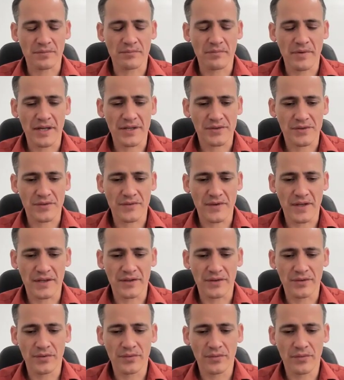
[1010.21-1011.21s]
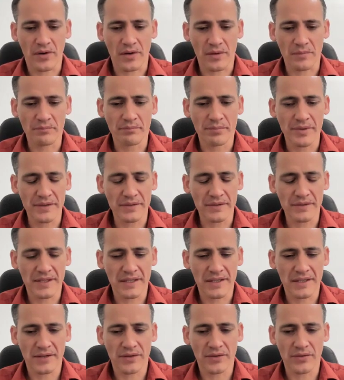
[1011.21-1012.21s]
make sure that you are
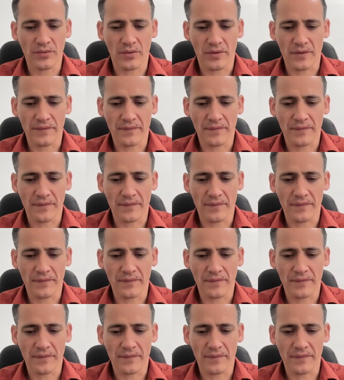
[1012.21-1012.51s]
building your